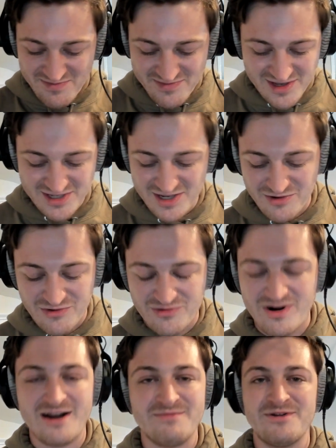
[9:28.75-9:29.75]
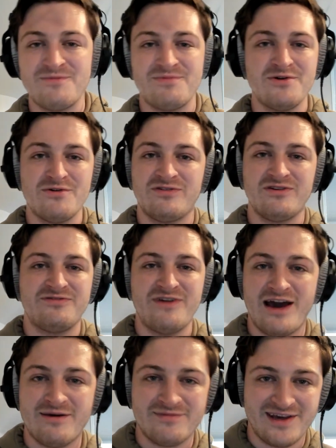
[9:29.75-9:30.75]
this incredibly beautiful
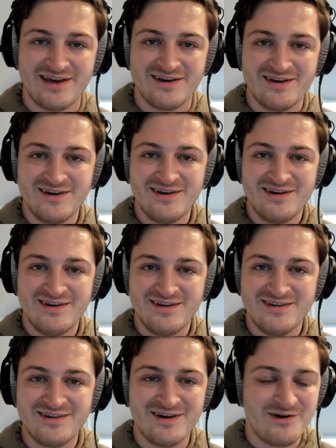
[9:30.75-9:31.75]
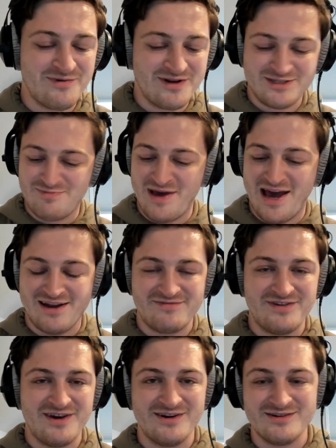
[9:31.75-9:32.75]
family, you know, in a span of
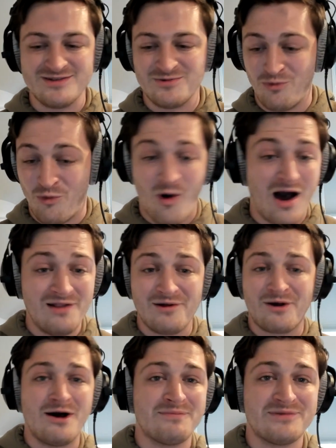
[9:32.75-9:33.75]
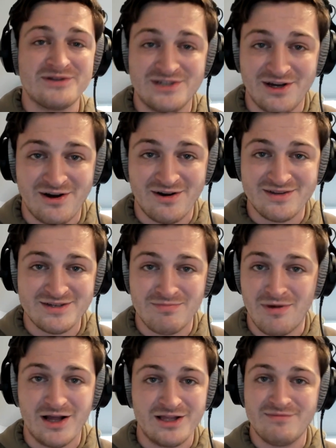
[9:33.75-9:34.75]
years while accomplishing all these
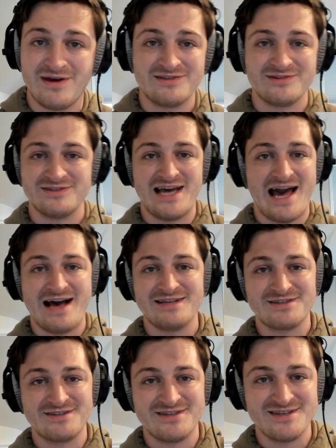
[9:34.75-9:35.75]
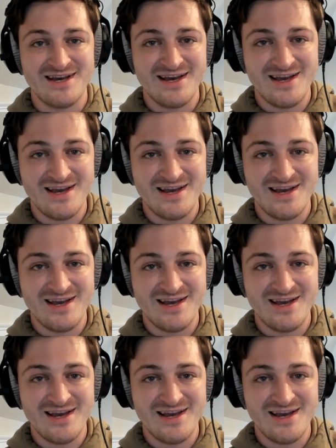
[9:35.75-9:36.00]
monumental tasks.